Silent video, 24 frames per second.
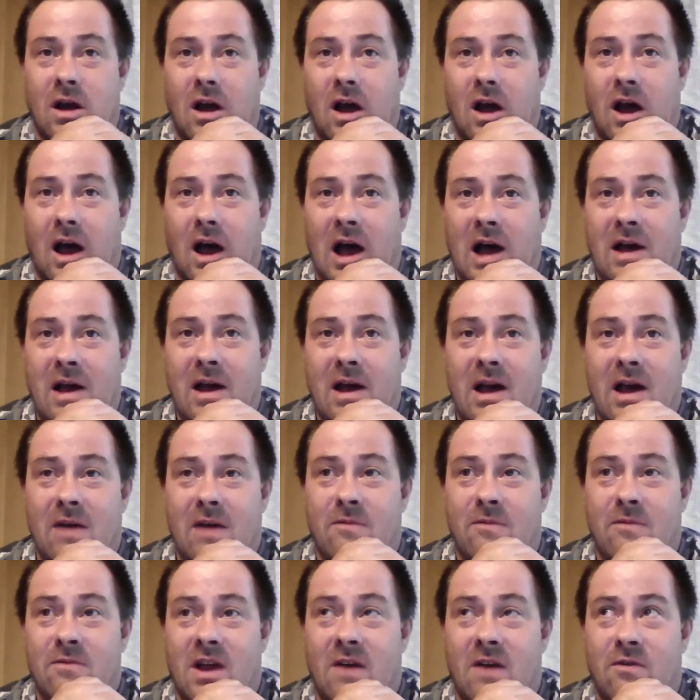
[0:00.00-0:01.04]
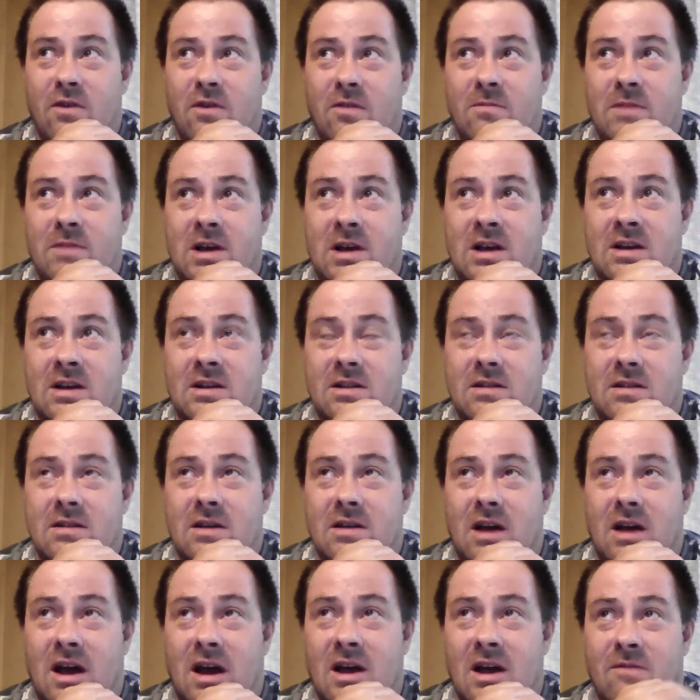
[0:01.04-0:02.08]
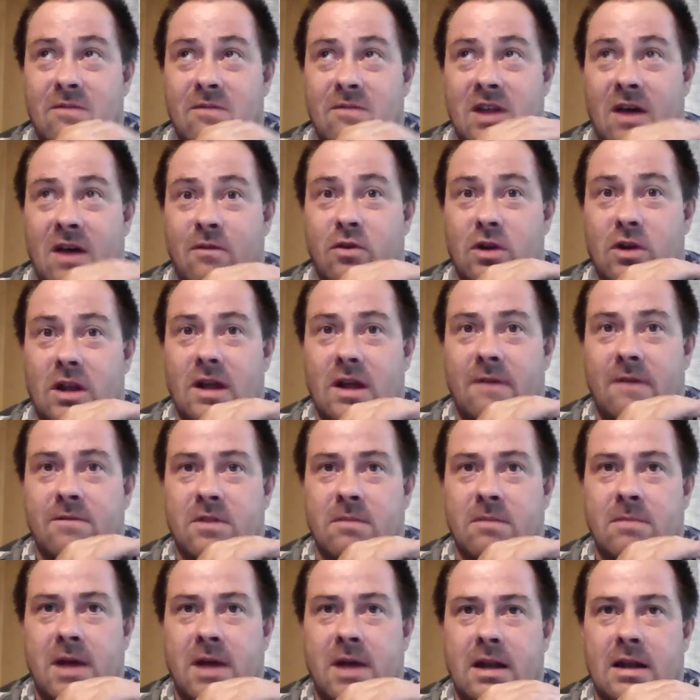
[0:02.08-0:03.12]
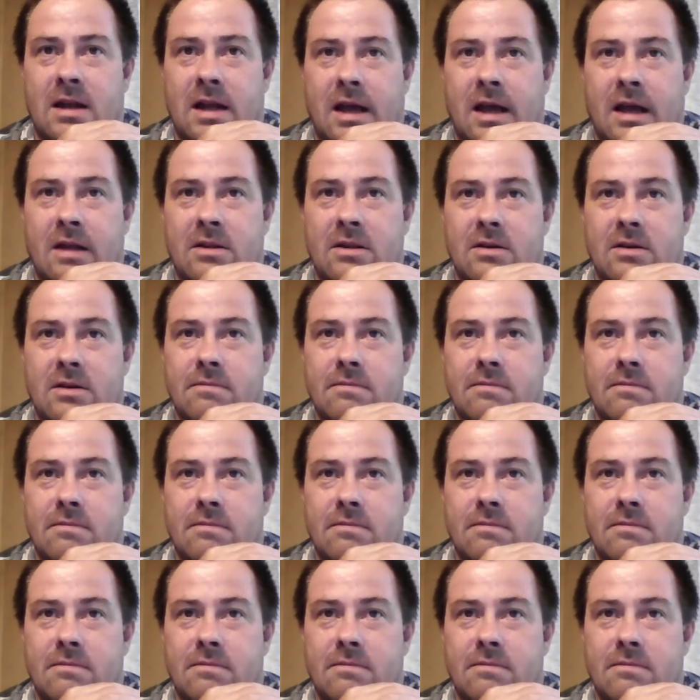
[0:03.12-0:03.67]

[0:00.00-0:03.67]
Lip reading: I have never left the mainland.